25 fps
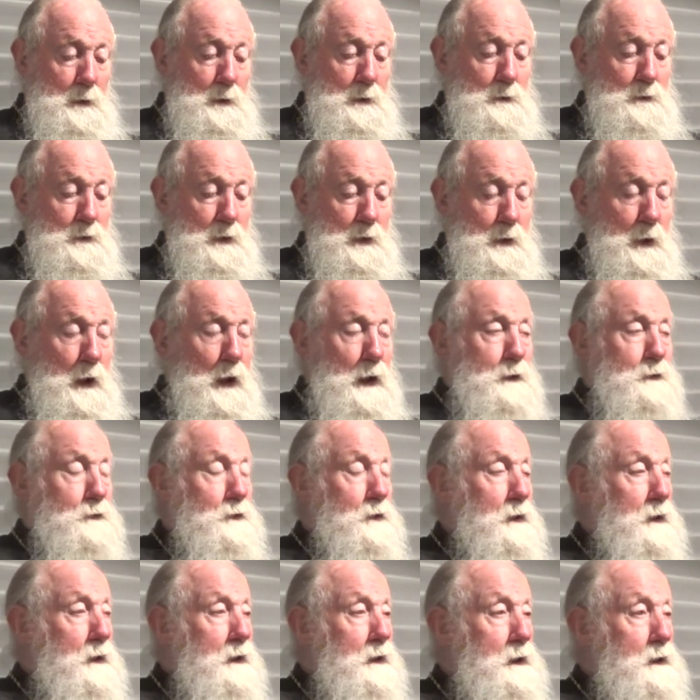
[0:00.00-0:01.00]
St.
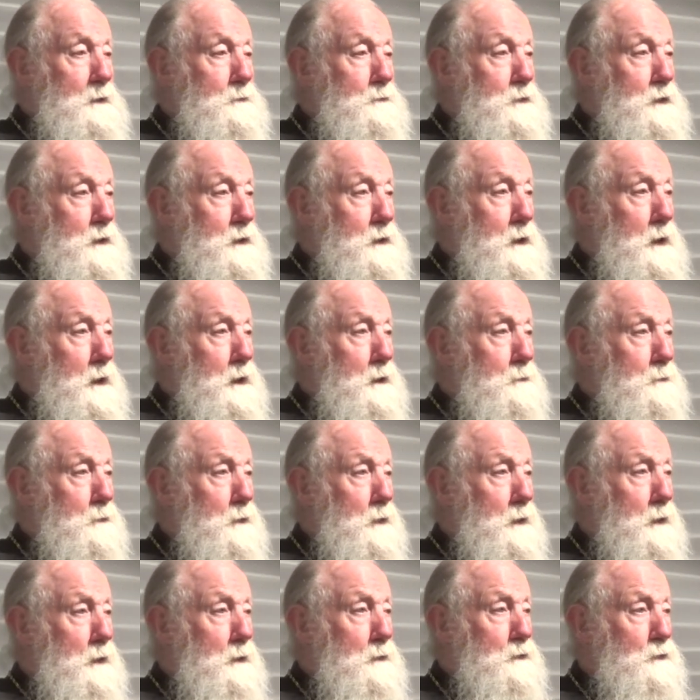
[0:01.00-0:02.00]
Isaac lived in
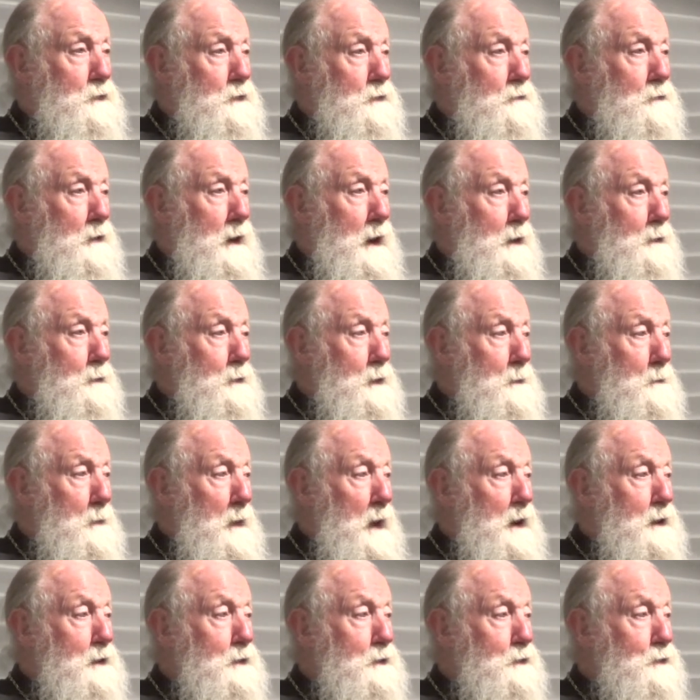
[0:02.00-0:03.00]
Nineveh, surrounded
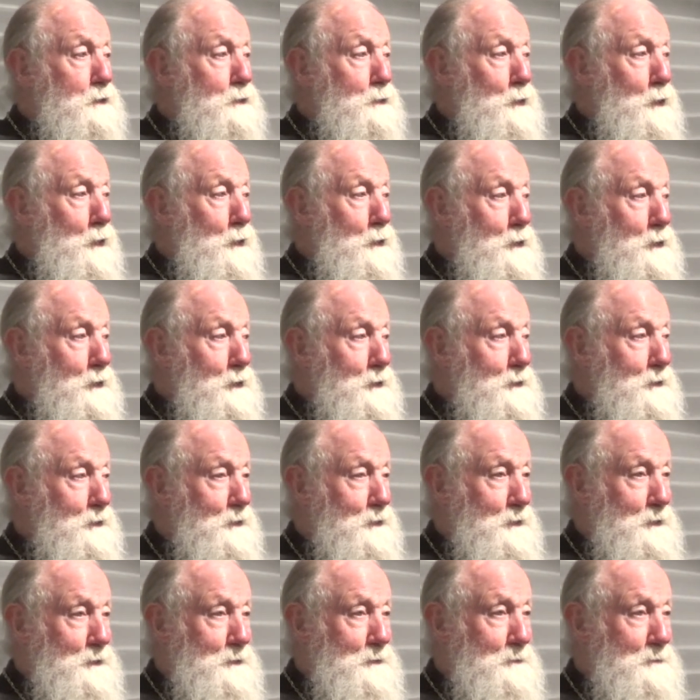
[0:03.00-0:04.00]
by
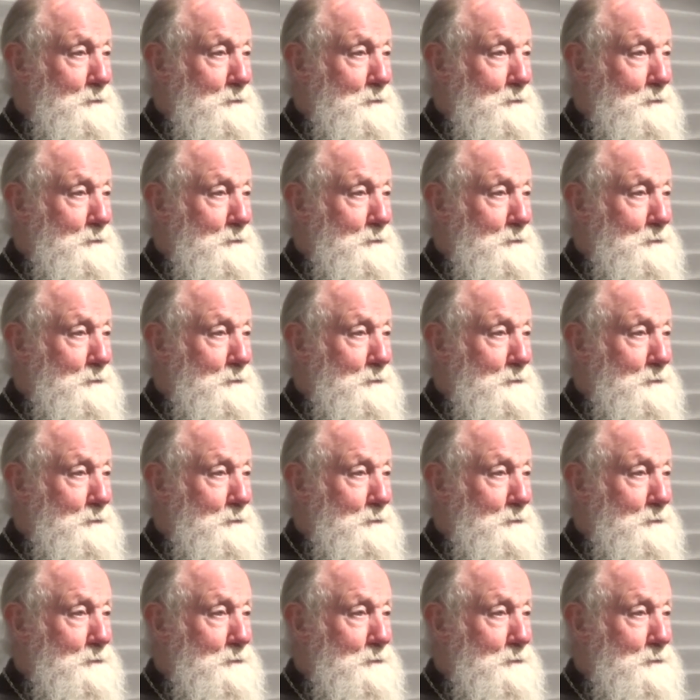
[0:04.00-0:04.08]
Nestorians,